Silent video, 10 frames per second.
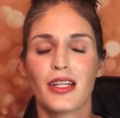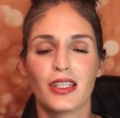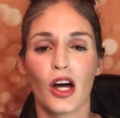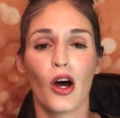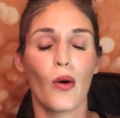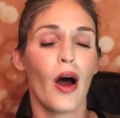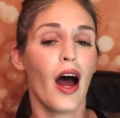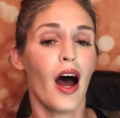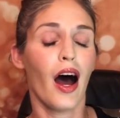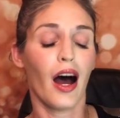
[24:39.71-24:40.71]
So
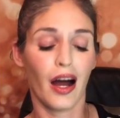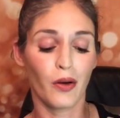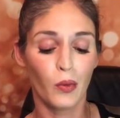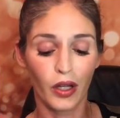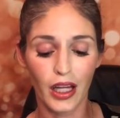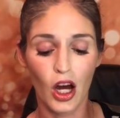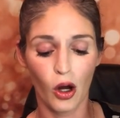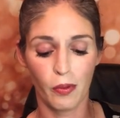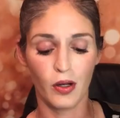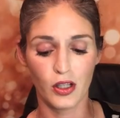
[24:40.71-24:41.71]
I really
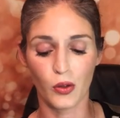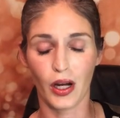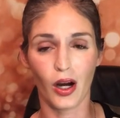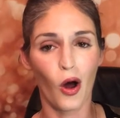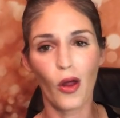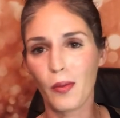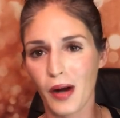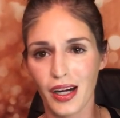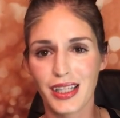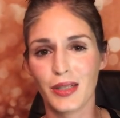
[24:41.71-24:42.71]
hope you enjoyed all the
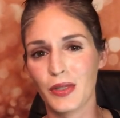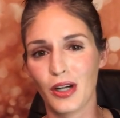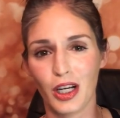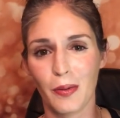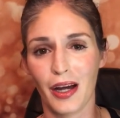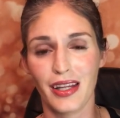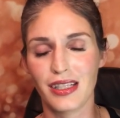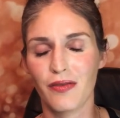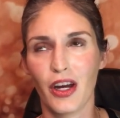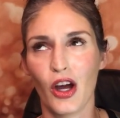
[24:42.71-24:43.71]
products that we talked about in
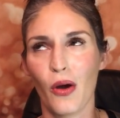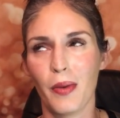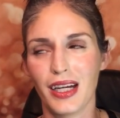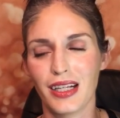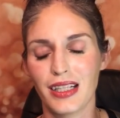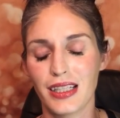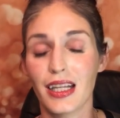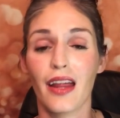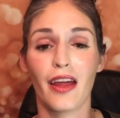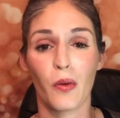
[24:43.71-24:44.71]
this video
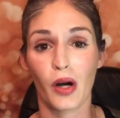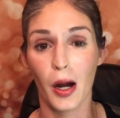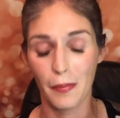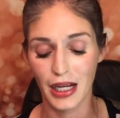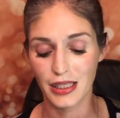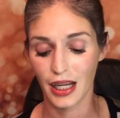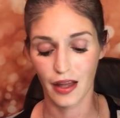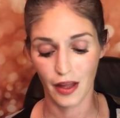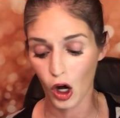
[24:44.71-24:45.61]
because they were amazing.